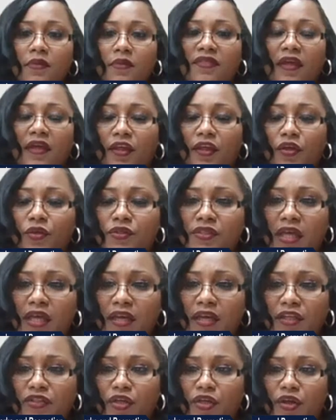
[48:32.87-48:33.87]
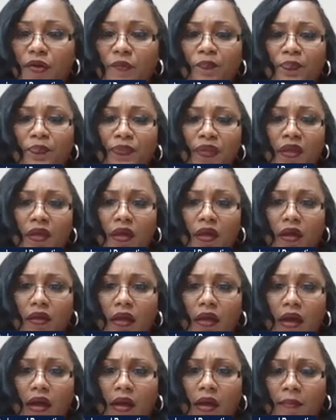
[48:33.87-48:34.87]
Thank you, Senator.
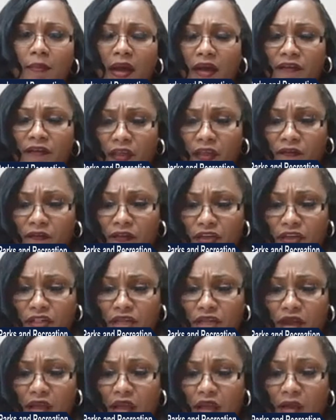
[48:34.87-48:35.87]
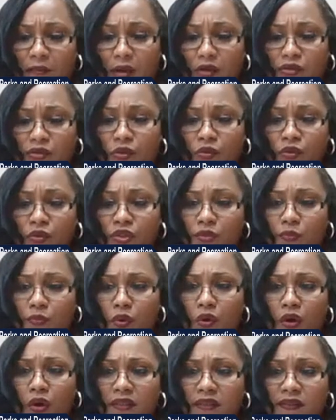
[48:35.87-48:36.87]
If you're talking about school
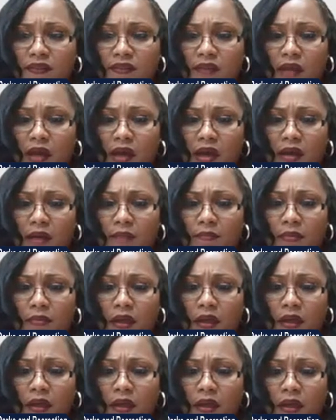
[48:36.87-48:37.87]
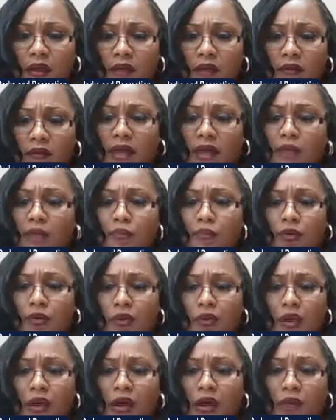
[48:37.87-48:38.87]
sports or any
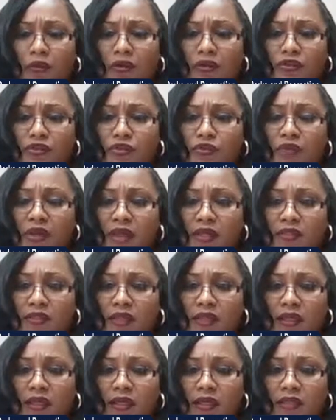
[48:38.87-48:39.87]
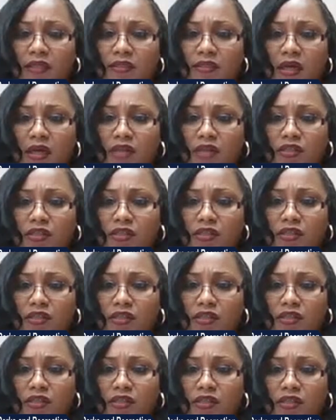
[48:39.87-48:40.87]
protocol with students, it is our
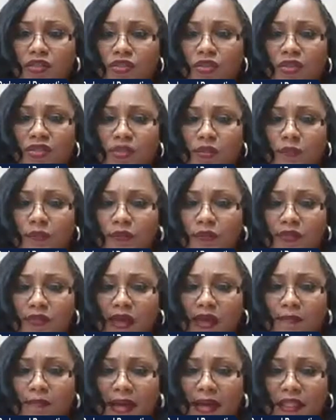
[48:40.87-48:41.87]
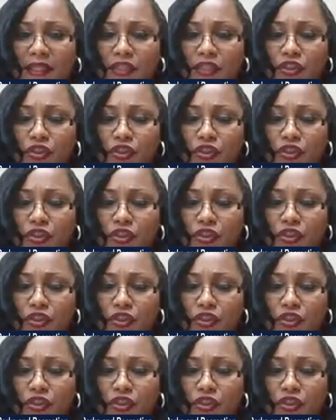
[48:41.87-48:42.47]
school principals that manage